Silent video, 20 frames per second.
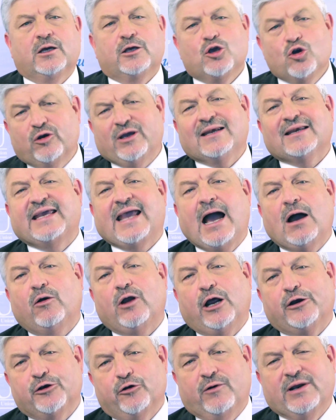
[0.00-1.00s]
You can count
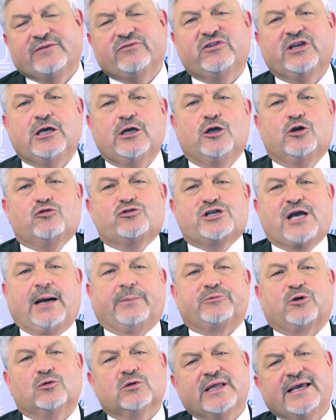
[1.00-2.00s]
on your NTEU
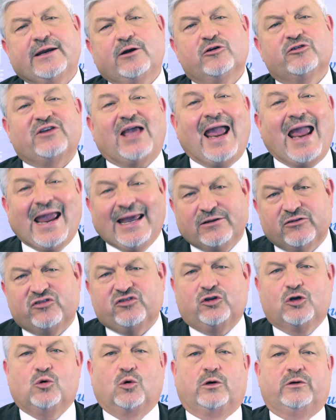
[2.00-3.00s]
chapter leaders and
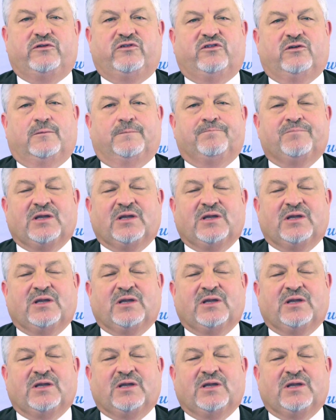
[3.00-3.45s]
stewards